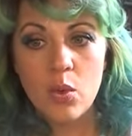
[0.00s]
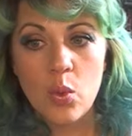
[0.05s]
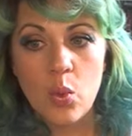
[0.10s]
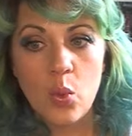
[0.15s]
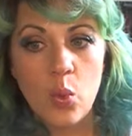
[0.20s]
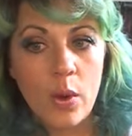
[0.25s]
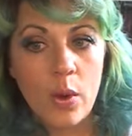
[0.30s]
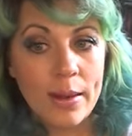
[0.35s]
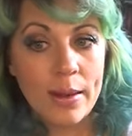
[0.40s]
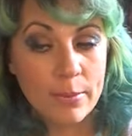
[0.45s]

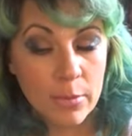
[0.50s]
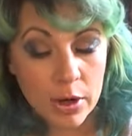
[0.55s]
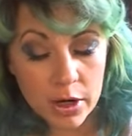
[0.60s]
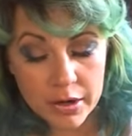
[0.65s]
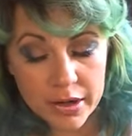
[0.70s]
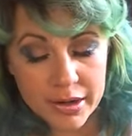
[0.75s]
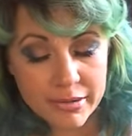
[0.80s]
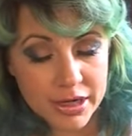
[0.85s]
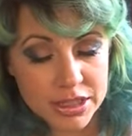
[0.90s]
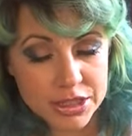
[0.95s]
When
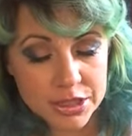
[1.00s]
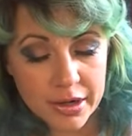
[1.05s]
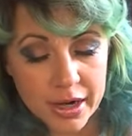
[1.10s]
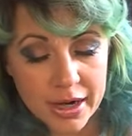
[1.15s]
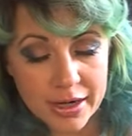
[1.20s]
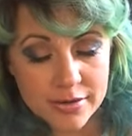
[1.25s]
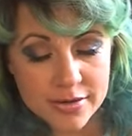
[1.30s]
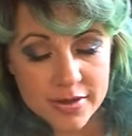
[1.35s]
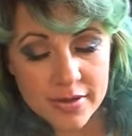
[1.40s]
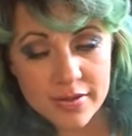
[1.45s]
Mercury
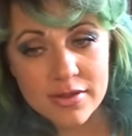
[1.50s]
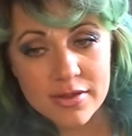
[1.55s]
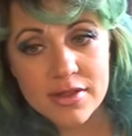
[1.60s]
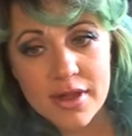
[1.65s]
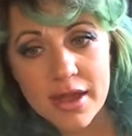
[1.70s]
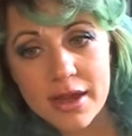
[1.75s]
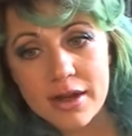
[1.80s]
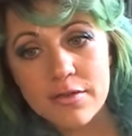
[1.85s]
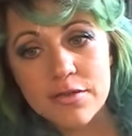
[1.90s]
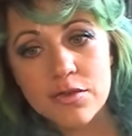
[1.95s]
retrograde is in the
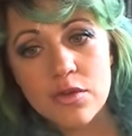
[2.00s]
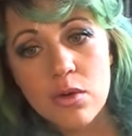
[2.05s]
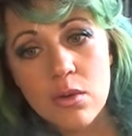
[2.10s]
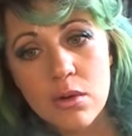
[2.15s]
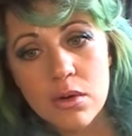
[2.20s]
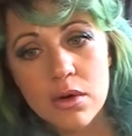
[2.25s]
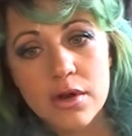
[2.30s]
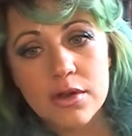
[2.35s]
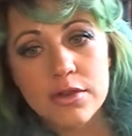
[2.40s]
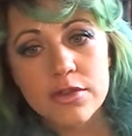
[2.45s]
sign of
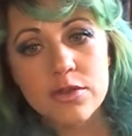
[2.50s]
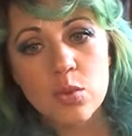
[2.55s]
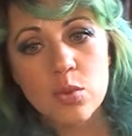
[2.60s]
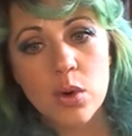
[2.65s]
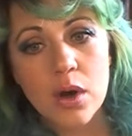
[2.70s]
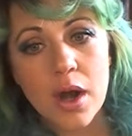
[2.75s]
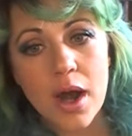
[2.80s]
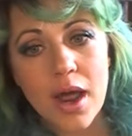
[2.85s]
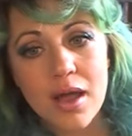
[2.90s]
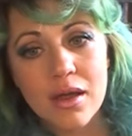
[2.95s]
Taurus,
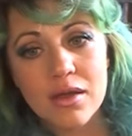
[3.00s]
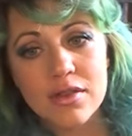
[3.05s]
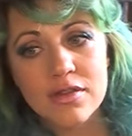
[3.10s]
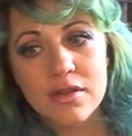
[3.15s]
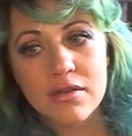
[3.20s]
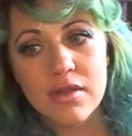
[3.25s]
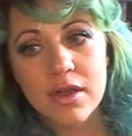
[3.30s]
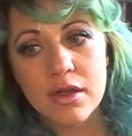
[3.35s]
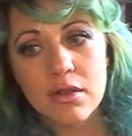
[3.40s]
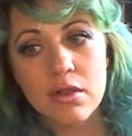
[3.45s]
we're asked
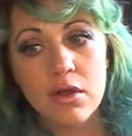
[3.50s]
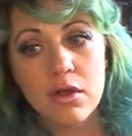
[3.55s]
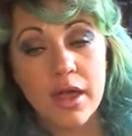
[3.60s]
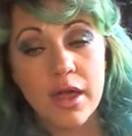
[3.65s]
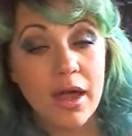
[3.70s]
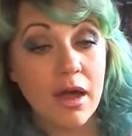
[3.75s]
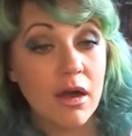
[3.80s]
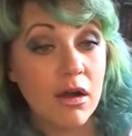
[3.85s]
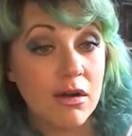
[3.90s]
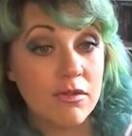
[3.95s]
to take a look
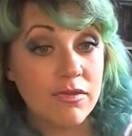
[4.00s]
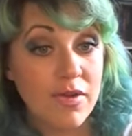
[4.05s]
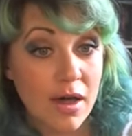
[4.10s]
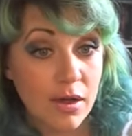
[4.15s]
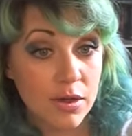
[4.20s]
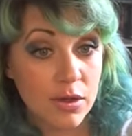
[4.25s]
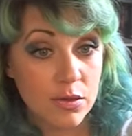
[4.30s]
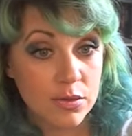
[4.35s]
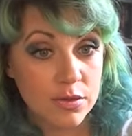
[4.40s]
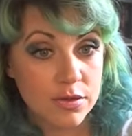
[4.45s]
at our
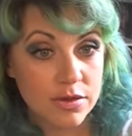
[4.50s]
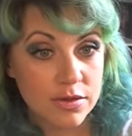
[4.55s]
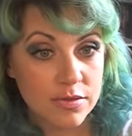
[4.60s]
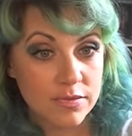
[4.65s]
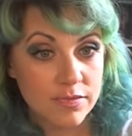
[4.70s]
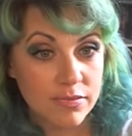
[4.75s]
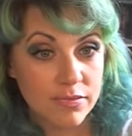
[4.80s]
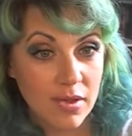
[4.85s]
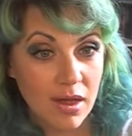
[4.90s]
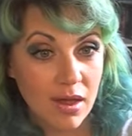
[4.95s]
values.
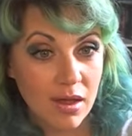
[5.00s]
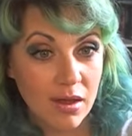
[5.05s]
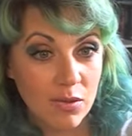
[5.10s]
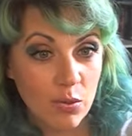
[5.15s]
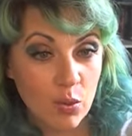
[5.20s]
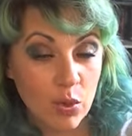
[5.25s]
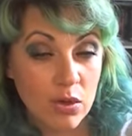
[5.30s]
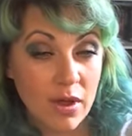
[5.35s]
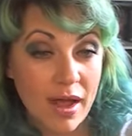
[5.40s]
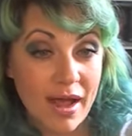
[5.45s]

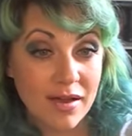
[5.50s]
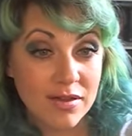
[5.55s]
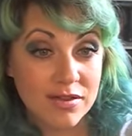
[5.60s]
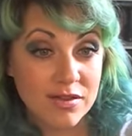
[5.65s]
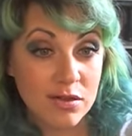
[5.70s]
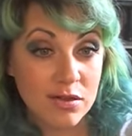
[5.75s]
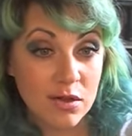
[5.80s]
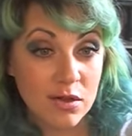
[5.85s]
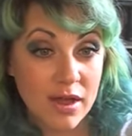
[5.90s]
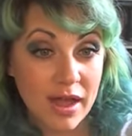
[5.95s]
We're
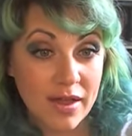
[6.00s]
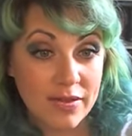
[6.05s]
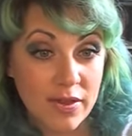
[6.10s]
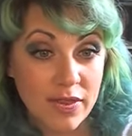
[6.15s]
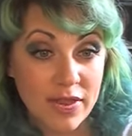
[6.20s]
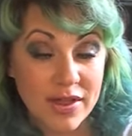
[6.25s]
asked to look at the